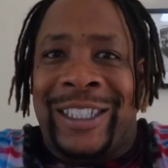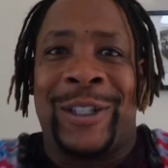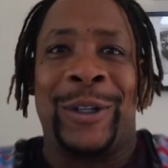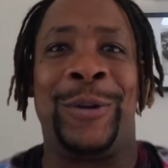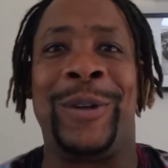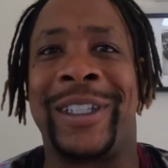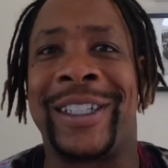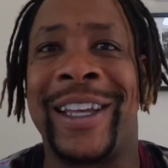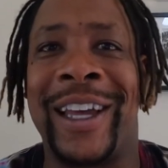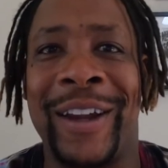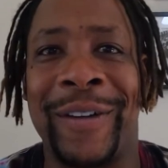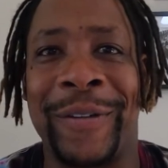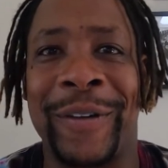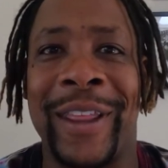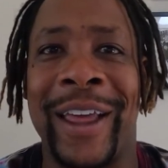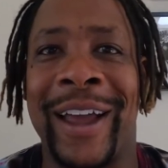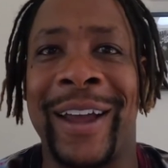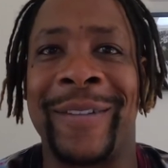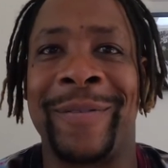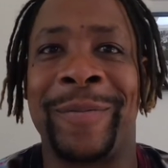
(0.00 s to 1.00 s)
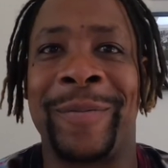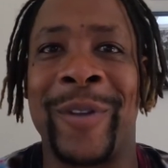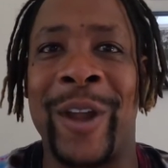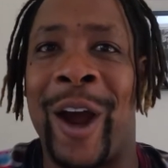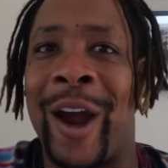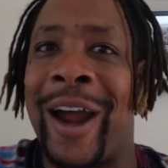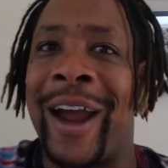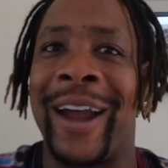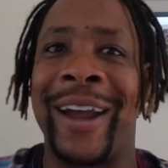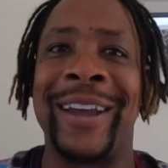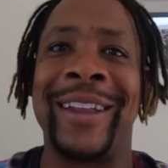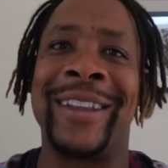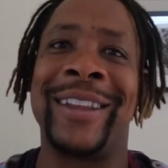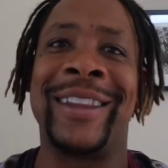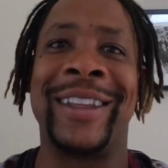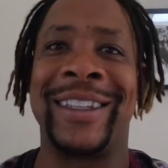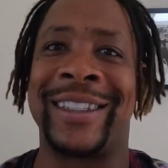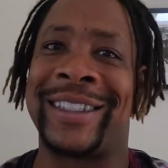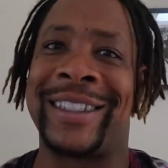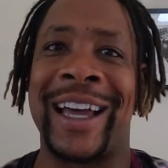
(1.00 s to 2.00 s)
Too excited for that. All right,
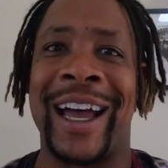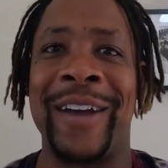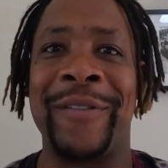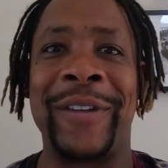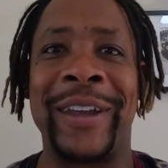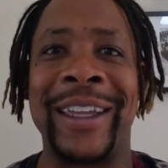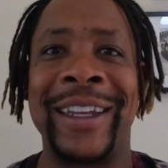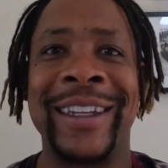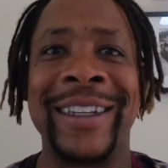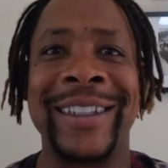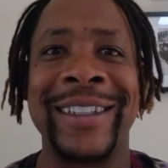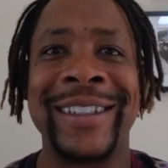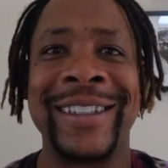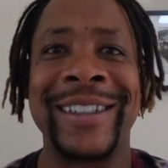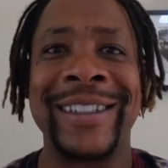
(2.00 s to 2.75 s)
let's dive in.